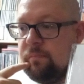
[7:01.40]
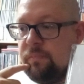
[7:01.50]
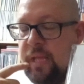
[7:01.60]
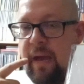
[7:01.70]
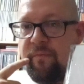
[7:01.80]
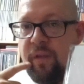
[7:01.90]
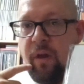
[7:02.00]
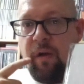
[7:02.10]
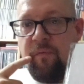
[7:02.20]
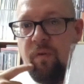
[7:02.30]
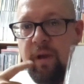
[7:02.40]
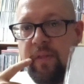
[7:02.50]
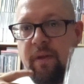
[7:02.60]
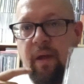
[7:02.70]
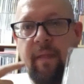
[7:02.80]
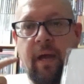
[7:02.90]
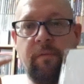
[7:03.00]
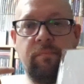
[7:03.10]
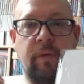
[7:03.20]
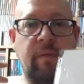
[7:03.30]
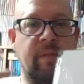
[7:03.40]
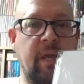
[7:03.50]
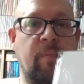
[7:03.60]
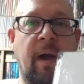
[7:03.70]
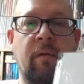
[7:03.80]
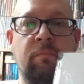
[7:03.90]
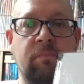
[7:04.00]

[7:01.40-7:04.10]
the afterlife or anything like that, but you think about